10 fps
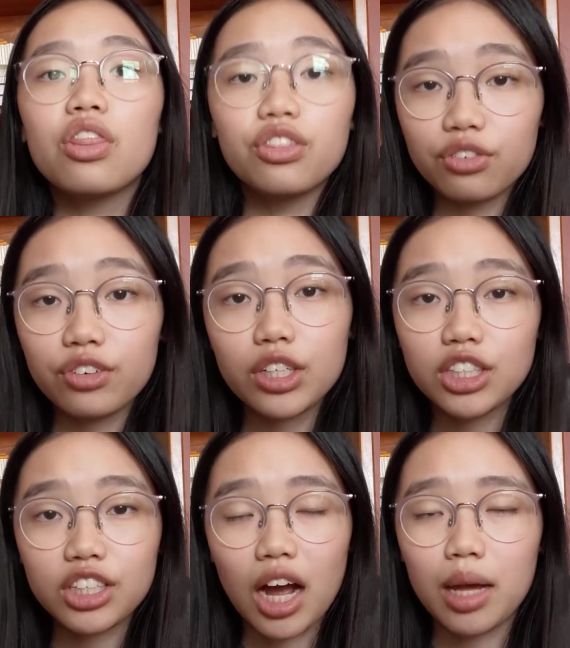The
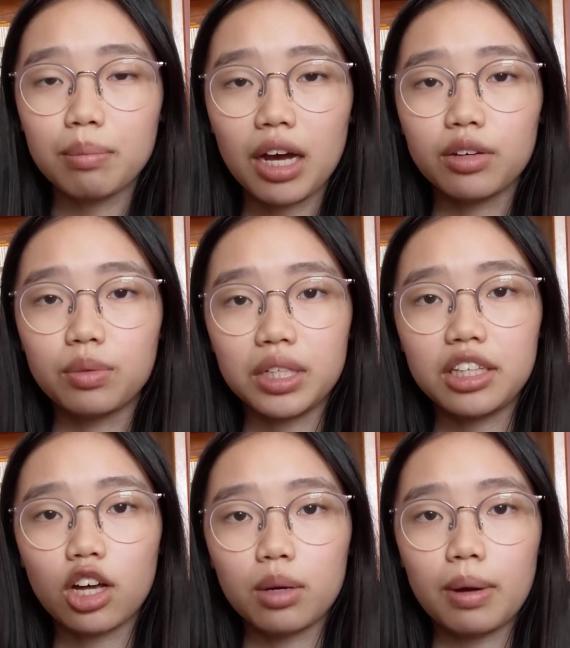first time I'd really
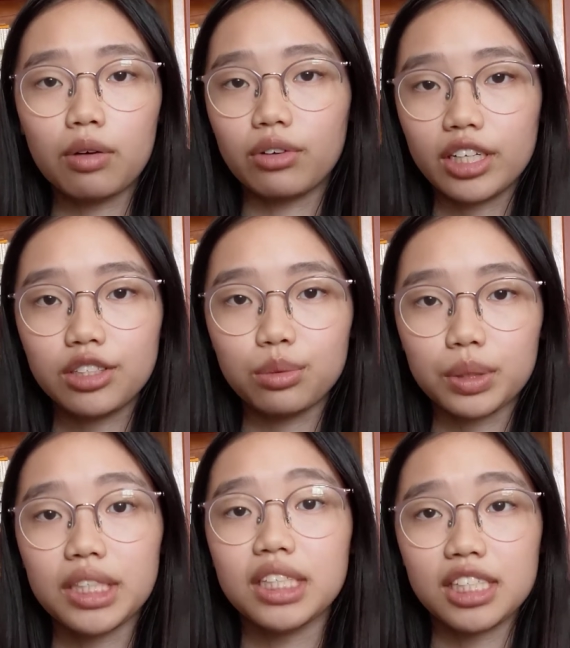thought about race
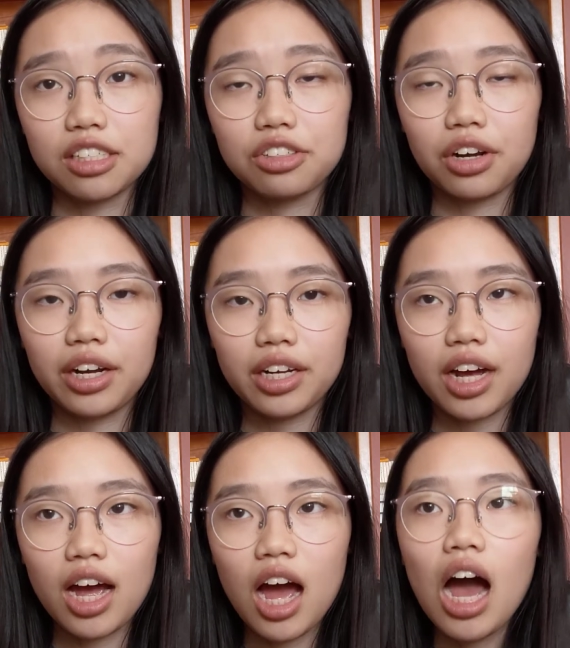was in sixth grade.
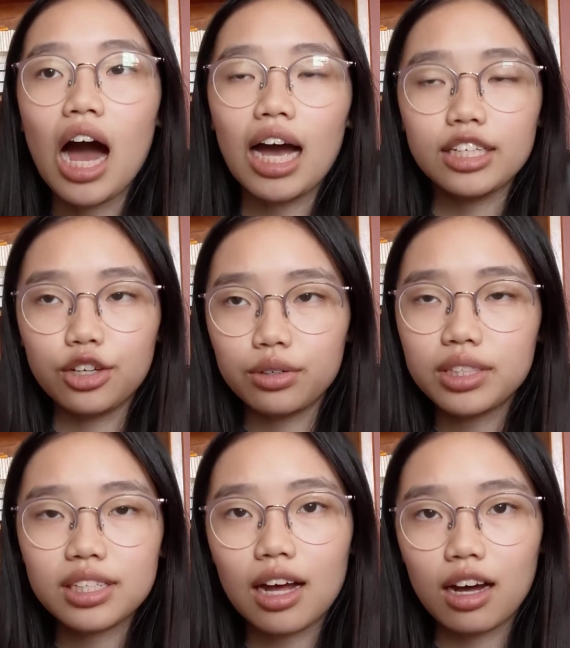I'd
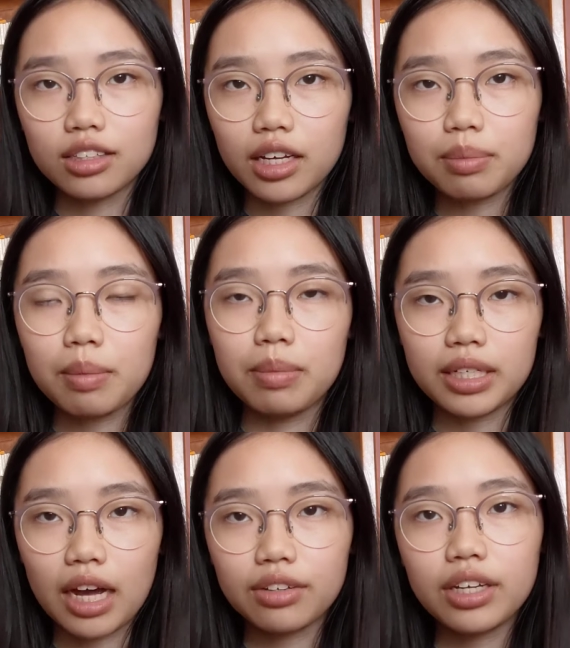noticed that unlike my mid
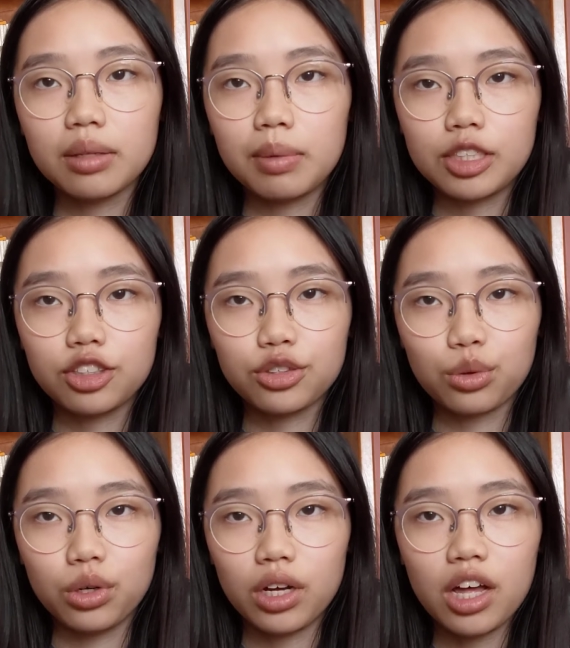county elementary
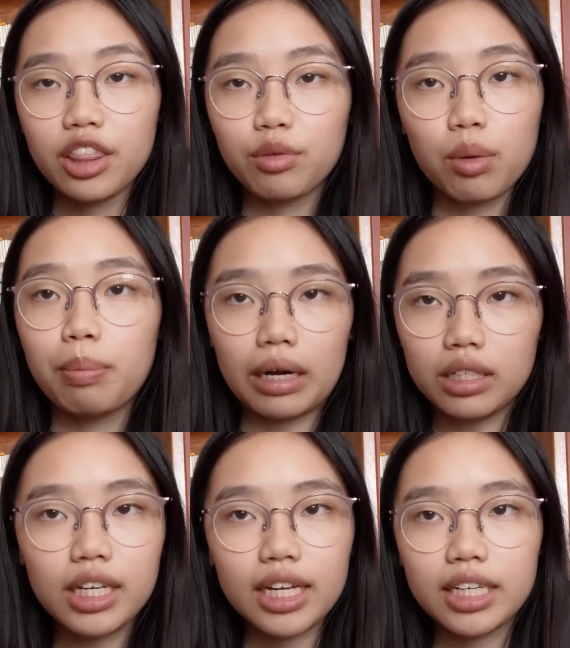school, there were
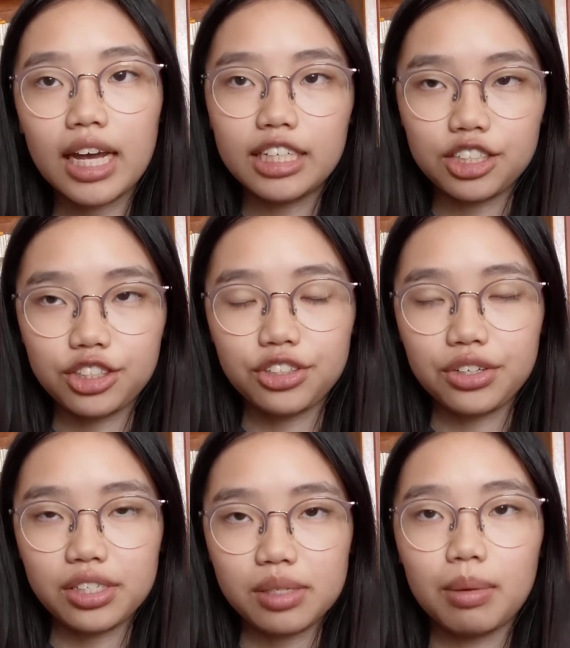barely any Asian
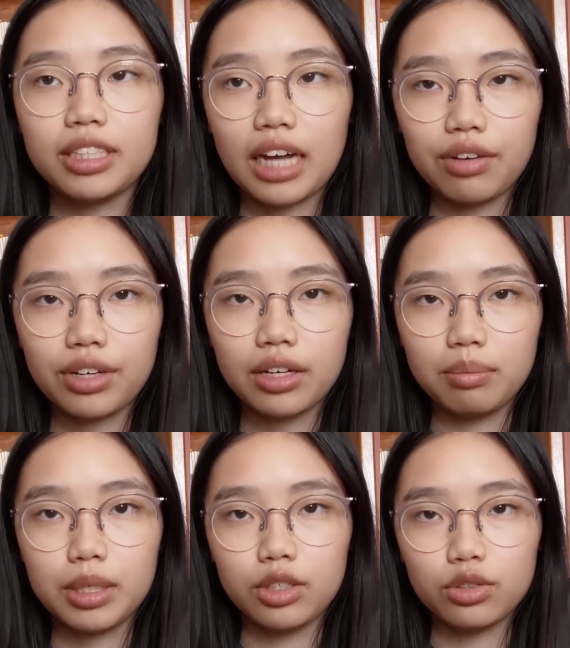students in my down county
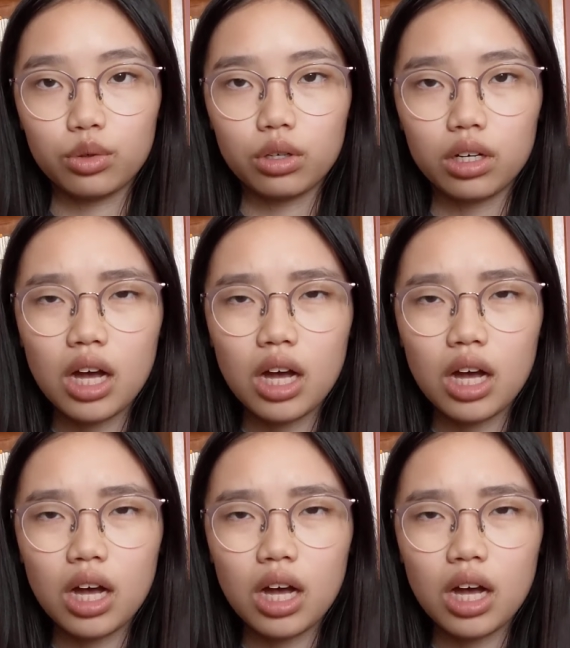middle school,